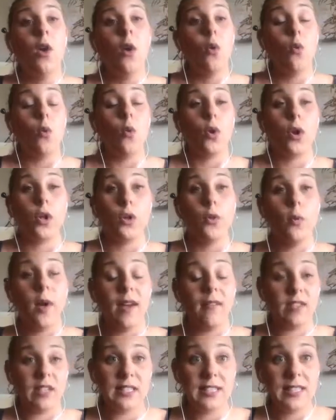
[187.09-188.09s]
or you
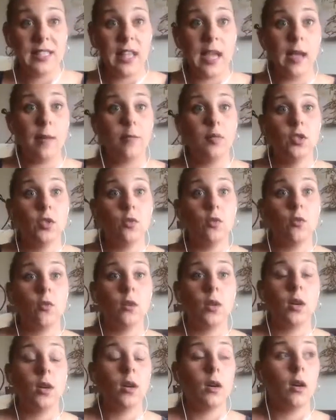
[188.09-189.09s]
haven't slept,
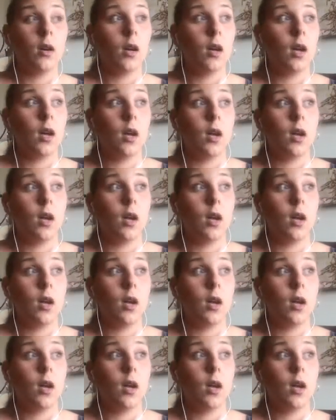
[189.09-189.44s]
or